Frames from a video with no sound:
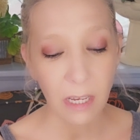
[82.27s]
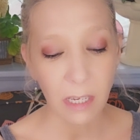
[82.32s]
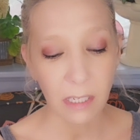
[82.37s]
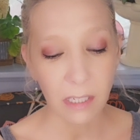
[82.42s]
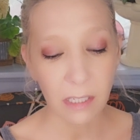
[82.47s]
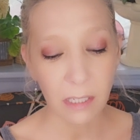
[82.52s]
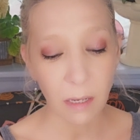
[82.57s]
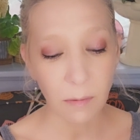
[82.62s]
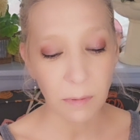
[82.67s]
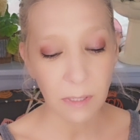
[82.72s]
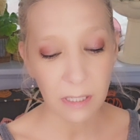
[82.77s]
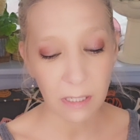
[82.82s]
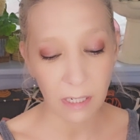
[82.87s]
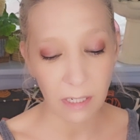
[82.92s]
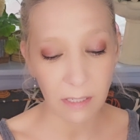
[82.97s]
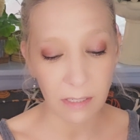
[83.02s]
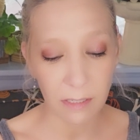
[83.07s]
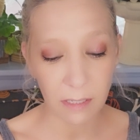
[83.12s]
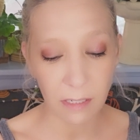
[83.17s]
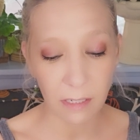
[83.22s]

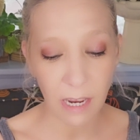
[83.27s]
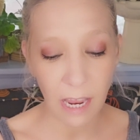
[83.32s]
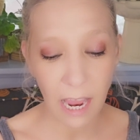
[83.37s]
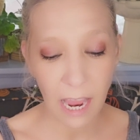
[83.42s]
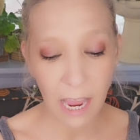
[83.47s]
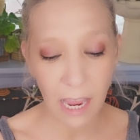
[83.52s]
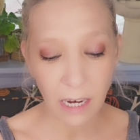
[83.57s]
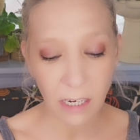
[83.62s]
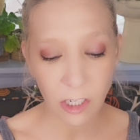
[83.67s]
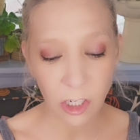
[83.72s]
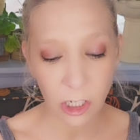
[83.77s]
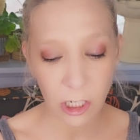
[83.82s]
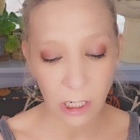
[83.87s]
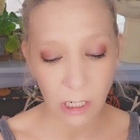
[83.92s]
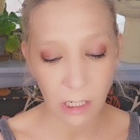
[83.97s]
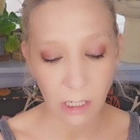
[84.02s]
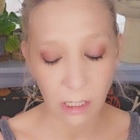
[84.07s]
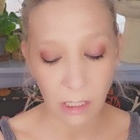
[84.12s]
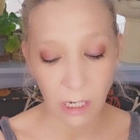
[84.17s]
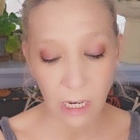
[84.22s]
substance, an
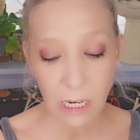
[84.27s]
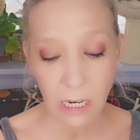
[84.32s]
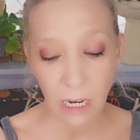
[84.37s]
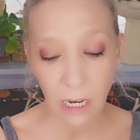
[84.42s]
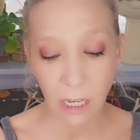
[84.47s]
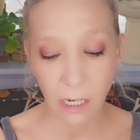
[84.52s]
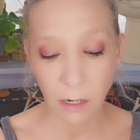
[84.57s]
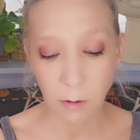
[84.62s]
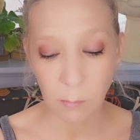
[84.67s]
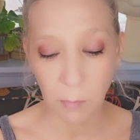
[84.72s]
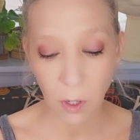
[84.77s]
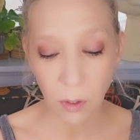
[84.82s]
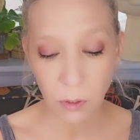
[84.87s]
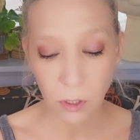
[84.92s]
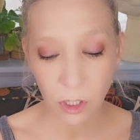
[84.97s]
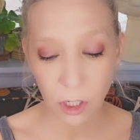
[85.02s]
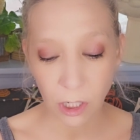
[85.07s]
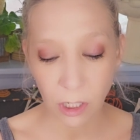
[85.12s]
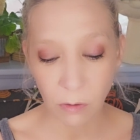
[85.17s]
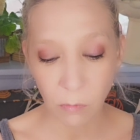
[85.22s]
action, an
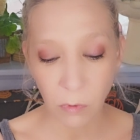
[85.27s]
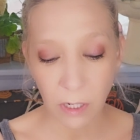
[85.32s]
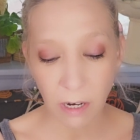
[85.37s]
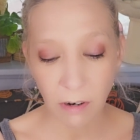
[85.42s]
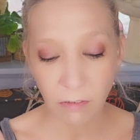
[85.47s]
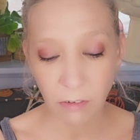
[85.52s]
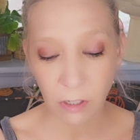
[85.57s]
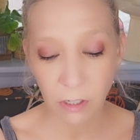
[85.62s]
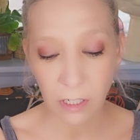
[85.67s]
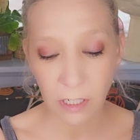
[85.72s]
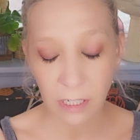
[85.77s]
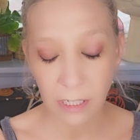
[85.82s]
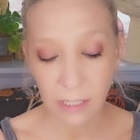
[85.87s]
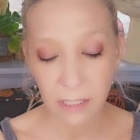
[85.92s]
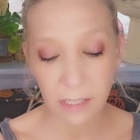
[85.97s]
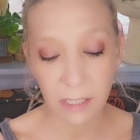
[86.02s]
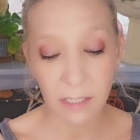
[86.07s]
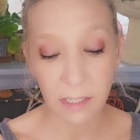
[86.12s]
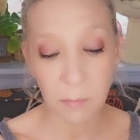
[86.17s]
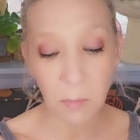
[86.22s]
emotion, whatever it
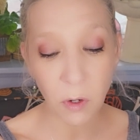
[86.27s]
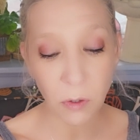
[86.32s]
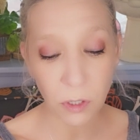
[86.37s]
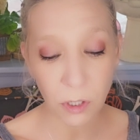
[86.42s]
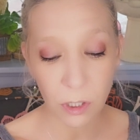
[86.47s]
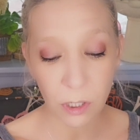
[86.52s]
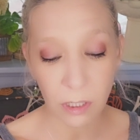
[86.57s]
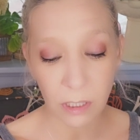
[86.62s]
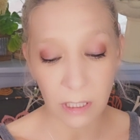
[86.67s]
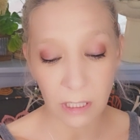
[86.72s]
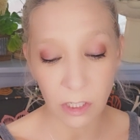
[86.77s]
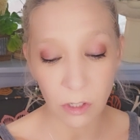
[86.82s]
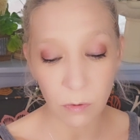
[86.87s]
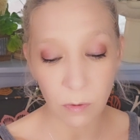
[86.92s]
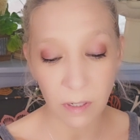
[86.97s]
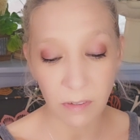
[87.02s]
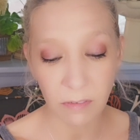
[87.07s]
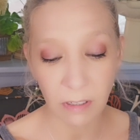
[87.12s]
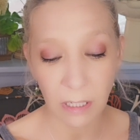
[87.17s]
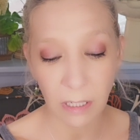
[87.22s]
is. It's emotionally
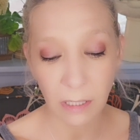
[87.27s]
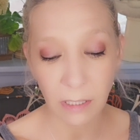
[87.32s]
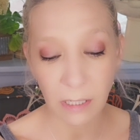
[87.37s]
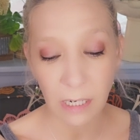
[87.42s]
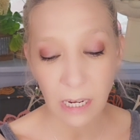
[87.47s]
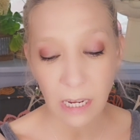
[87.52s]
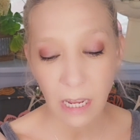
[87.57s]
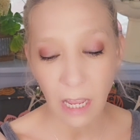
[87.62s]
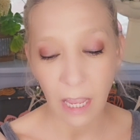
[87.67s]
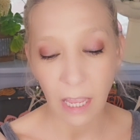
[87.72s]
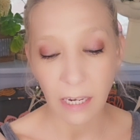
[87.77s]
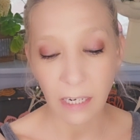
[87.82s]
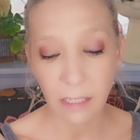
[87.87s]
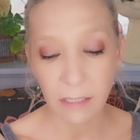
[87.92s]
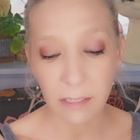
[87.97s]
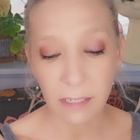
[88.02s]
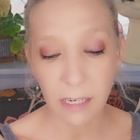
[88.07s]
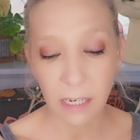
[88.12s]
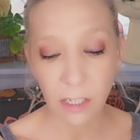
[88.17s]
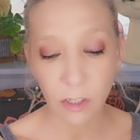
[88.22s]
driven, and
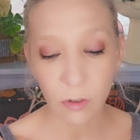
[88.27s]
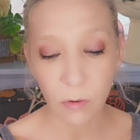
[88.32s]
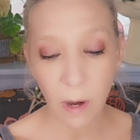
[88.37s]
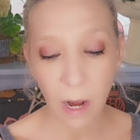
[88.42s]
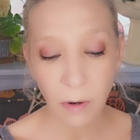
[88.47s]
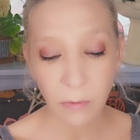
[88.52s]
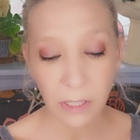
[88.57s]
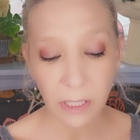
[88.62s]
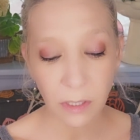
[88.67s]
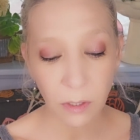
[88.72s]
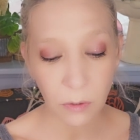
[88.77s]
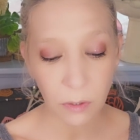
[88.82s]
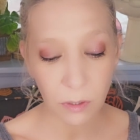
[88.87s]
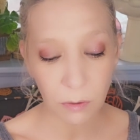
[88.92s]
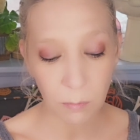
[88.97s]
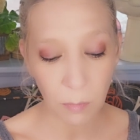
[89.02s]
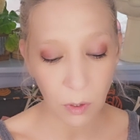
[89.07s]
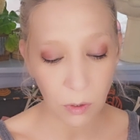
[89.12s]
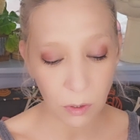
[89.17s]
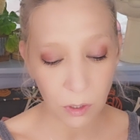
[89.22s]
it's like drowning those
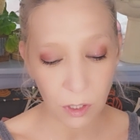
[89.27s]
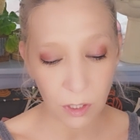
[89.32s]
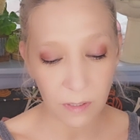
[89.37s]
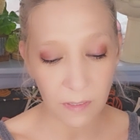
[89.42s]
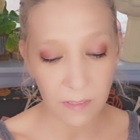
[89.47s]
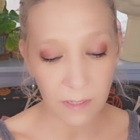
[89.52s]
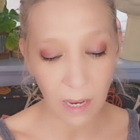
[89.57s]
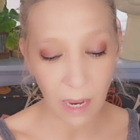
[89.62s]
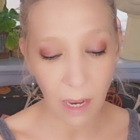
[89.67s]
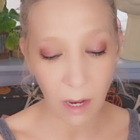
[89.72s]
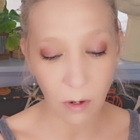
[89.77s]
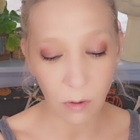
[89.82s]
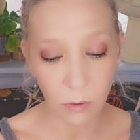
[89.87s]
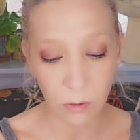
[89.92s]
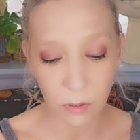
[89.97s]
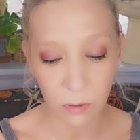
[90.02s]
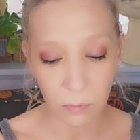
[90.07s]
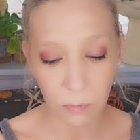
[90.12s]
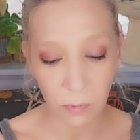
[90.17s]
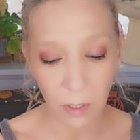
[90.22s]
emotions
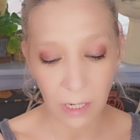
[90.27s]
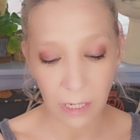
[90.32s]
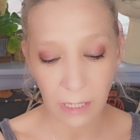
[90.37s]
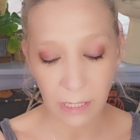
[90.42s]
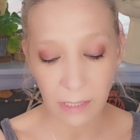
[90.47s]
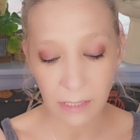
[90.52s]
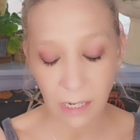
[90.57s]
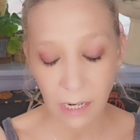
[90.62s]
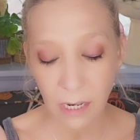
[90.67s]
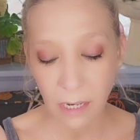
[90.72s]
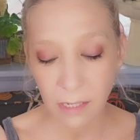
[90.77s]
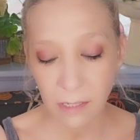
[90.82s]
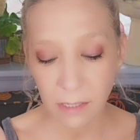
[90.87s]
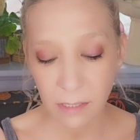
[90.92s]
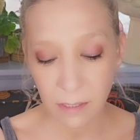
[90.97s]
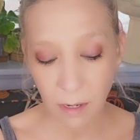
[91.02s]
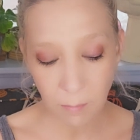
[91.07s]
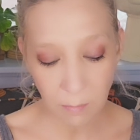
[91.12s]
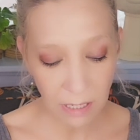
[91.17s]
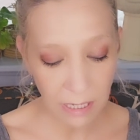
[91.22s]
out, right?
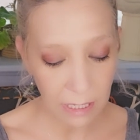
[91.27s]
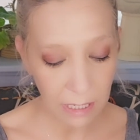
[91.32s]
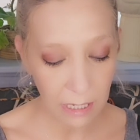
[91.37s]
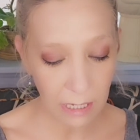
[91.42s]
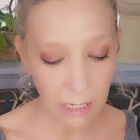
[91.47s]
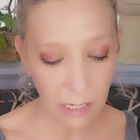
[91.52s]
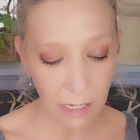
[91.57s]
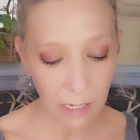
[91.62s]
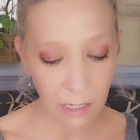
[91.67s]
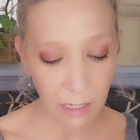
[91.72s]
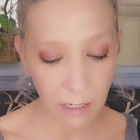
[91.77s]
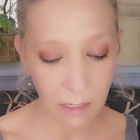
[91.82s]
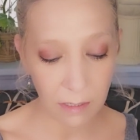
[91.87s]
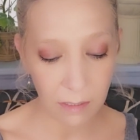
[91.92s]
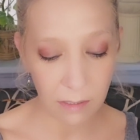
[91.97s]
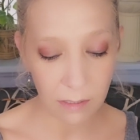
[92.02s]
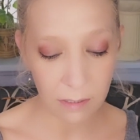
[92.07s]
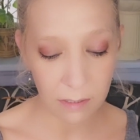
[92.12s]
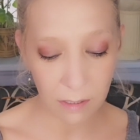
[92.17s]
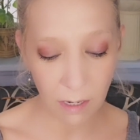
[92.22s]
Somebody
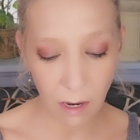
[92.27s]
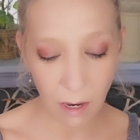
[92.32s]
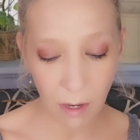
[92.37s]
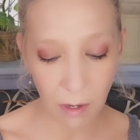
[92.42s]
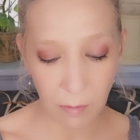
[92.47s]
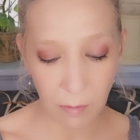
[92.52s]
is